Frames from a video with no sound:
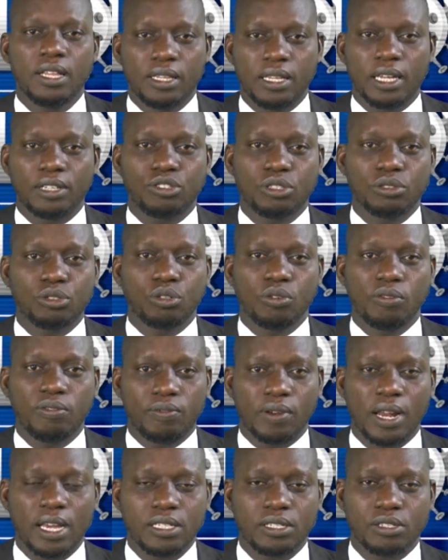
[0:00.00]
that Soso
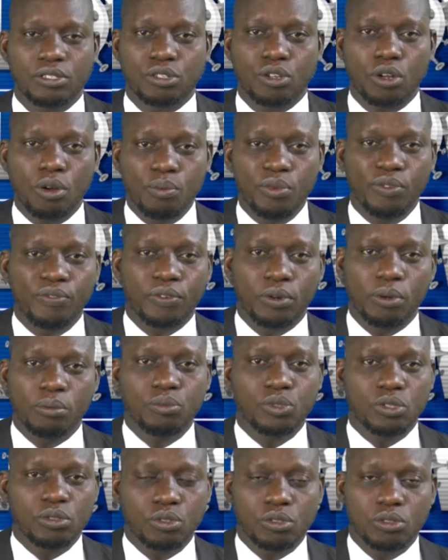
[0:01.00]
flight is coming from
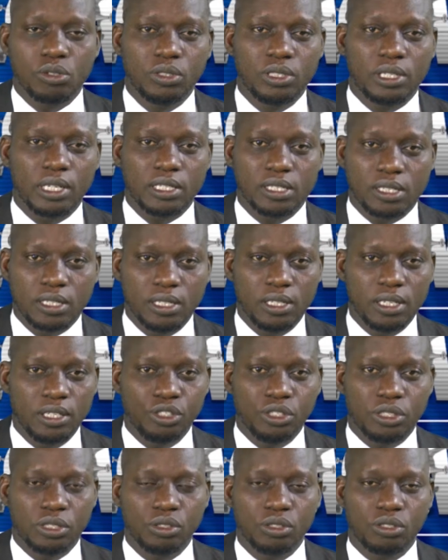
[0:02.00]
Soso
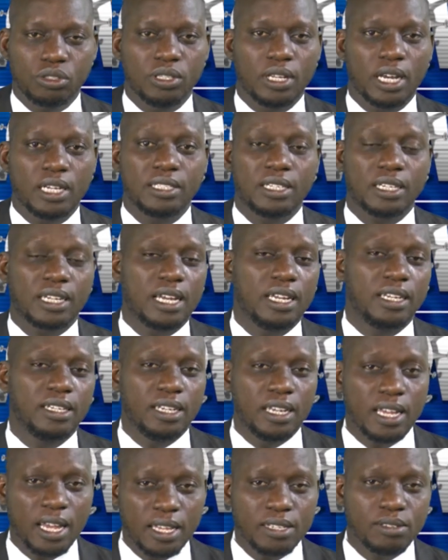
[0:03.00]
destination, so that they can
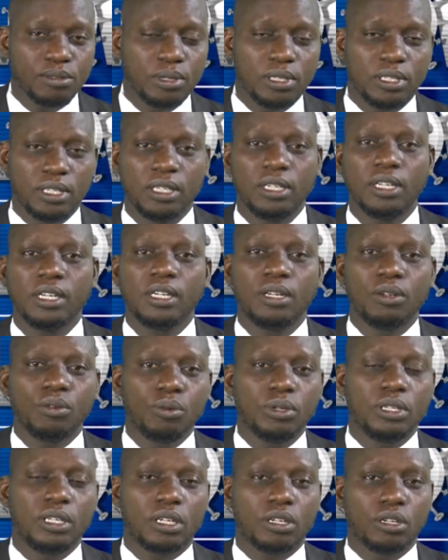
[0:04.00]
liaise
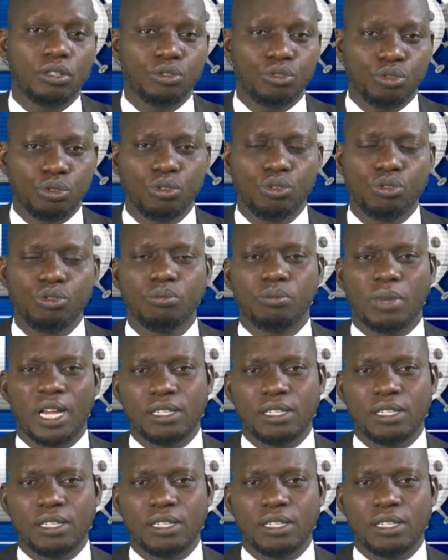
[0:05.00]
with the control room.